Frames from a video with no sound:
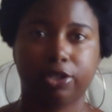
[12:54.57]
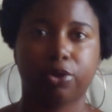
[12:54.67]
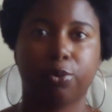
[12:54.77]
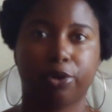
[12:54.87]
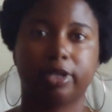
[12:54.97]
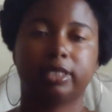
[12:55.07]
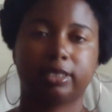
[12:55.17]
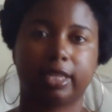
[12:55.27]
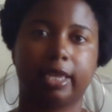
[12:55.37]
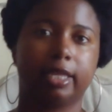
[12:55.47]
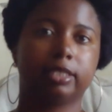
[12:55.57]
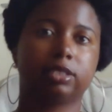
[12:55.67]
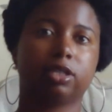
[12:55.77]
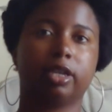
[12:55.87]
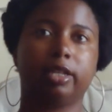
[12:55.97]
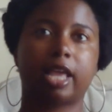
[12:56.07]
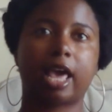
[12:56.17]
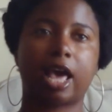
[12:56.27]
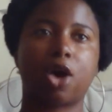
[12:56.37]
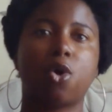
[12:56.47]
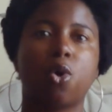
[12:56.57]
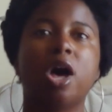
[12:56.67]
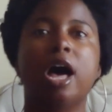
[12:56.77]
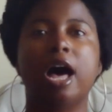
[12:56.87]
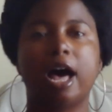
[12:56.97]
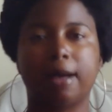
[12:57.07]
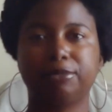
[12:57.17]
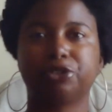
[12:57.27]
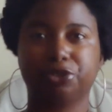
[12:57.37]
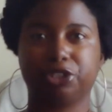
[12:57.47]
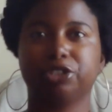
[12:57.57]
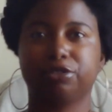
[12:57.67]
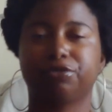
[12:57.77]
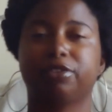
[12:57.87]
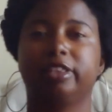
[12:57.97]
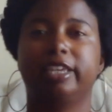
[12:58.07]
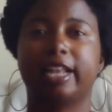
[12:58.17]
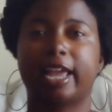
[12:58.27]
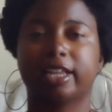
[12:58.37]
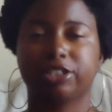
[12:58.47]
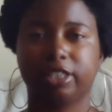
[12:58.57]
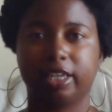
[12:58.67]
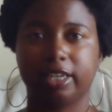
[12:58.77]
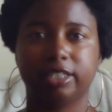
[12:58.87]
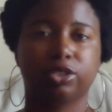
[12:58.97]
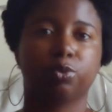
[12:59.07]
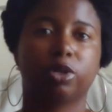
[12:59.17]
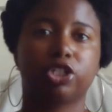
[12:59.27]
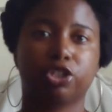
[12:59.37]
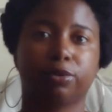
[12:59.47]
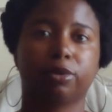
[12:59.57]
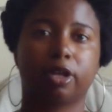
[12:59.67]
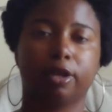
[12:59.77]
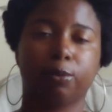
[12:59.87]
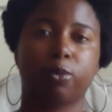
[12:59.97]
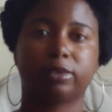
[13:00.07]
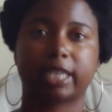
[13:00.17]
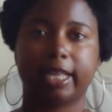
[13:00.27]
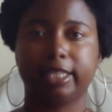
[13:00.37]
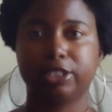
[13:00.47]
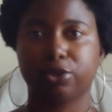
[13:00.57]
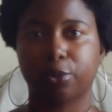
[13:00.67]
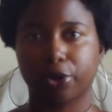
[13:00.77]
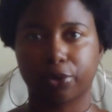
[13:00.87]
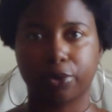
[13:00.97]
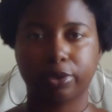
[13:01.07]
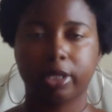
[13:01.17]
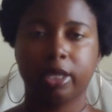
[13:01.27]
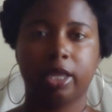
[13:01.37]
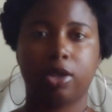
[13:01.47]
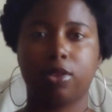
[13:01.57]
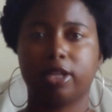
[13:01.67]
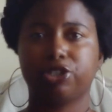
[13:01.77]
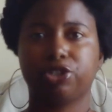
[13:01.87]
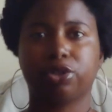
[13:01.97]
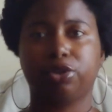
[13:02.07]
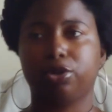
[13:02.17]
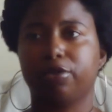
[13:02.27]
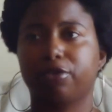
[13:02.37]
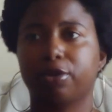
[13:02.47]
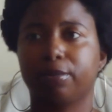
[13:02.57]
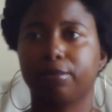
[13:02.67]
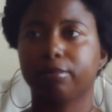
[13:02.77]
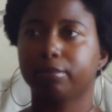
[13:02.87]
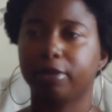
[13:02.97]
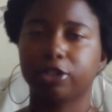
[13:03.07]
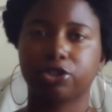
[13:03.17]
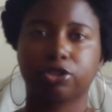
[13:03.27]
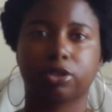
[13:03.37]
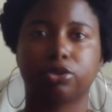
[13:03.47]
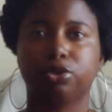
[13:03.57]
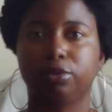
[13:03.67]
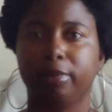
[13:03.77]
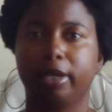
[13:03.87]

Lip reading: where it stands and how search engine friendly it actually is and what your site needs to work on. It'll let you know if your pictures are too big